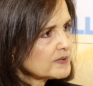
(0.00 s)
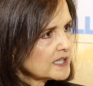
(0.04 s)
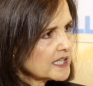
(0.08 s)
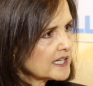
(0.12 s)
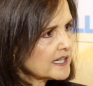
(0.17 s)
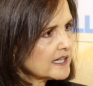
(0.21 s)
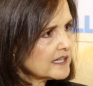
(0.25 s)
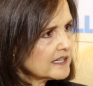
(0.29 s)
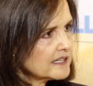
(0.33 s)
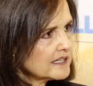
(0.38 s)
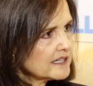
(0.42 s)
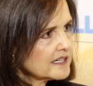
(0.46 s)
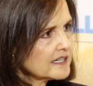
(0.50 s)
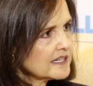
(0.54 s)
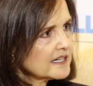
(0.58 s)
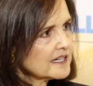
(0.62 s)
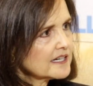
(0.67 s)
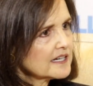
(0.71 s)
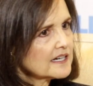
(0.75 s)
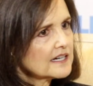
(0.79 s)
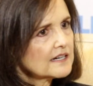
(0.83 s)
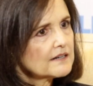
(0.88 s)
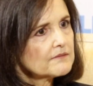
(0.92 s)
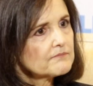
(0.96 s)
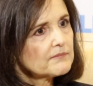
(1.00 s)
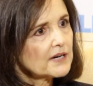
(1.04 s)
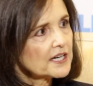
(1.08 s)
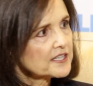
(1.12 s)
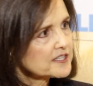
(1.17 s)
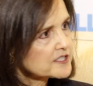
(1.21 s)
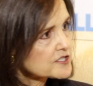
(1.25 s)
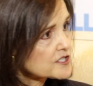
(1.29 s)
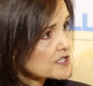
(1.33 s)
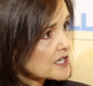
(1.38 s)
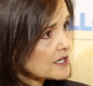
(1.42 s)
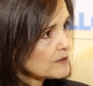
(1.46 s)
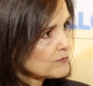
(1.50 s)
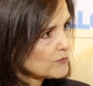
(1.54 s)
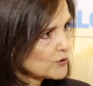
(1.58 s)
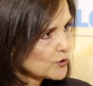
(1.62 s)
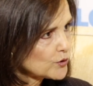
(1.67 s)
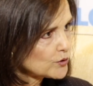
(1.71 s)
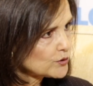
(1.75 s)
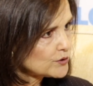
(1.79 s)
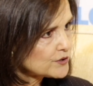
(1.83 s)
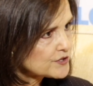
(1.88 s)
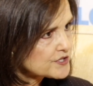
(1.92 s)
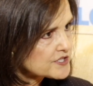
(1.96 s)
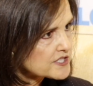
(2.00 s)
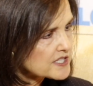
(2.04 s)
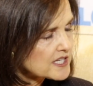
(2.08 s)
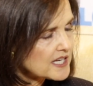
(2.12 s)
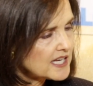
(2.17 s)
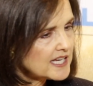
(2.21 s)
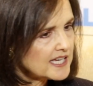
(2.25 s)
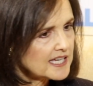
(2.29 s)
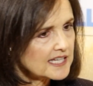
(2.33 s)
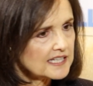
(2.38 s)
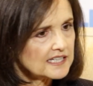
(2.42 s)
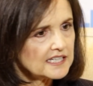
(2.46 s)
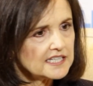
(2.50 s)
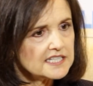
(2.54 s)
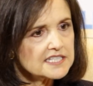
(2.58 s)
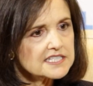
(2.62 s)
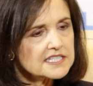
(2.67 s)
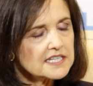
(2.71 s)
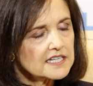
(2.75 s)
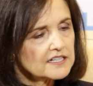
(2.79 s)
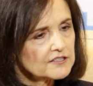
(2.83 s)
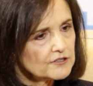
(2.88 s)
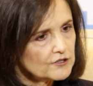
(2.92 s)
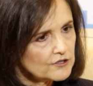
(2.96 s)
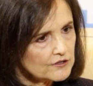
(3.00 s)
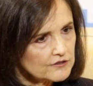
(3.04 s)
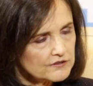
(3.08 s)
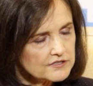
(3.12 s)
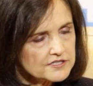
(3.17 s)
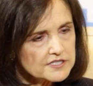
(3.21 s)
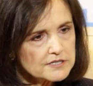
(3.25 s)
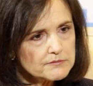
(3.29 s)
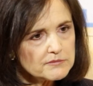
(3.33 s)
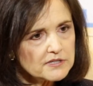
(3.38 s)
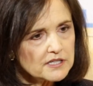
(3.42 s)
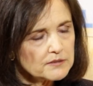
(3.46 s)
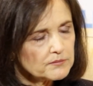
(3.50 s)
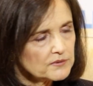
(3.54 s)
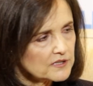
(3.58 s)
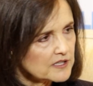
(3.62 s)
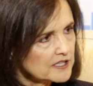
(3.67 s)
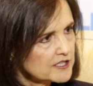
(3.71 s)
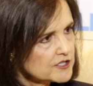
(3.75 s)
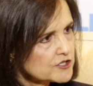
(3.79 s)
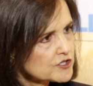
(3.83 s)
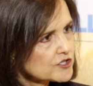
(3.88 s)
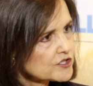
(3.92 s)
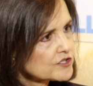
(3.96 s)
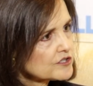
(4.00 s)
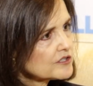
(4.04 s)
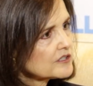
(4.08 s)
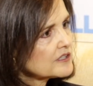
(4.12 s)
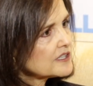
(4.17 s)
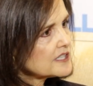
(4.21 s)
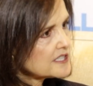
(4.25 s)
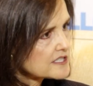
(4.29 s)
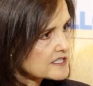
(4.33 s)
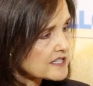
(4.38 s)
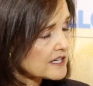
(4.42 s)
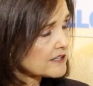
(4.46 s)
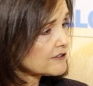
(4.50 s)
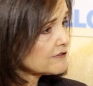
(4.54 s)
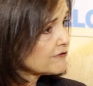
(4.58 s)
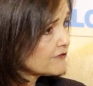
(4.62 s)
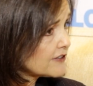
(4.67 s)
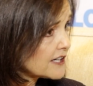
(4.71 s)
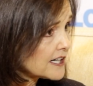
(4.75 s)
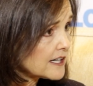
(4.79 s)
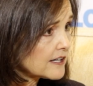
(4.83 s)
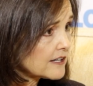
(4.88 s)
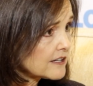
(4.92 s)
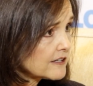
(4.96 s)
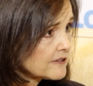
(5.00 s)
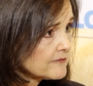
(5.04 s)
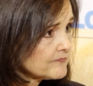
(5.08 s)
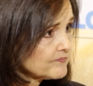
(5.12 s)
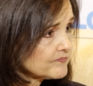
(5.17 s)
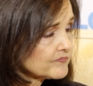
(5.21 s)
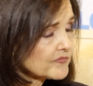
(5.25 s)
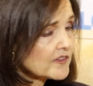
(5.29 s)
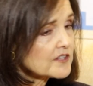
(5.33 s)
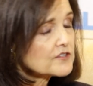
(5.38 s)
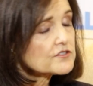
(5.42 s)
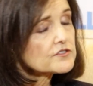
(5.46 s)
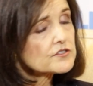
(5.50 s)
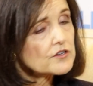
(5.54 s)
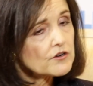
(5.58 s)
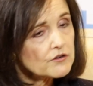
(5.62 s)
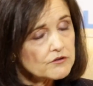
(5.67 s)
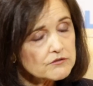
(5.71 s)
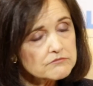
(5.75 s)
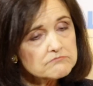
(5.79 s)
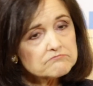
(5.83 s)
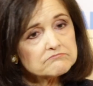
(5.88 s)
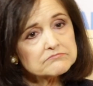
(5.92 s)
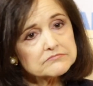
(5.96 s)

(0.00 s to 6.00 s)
play by the same rules. Mm-hmm. And he said currency manipulation is unfair. Mm-hmm. So